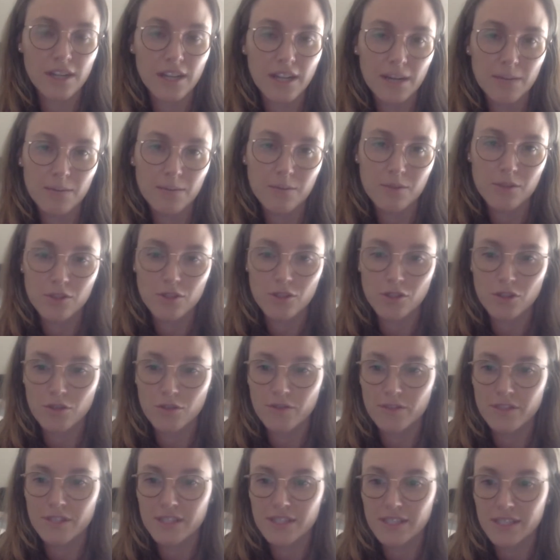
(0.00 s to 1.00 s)
app
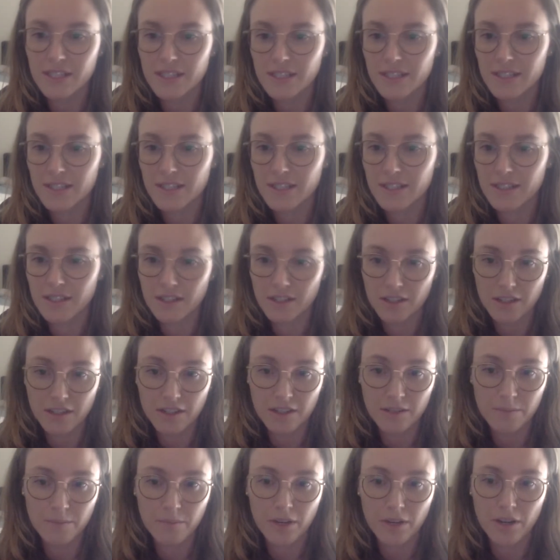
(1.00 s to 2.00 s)
services
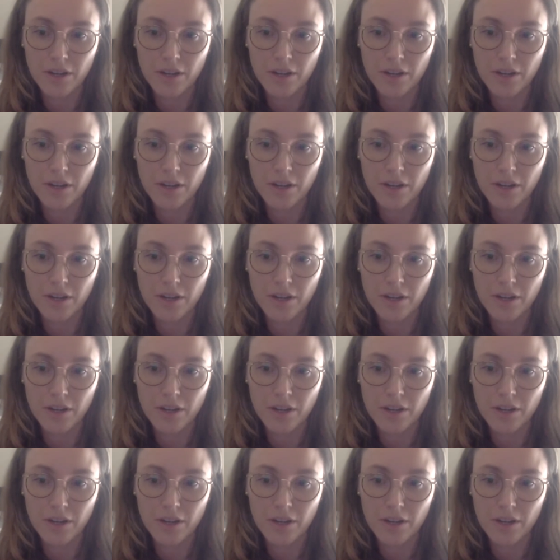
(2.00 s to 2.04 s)
are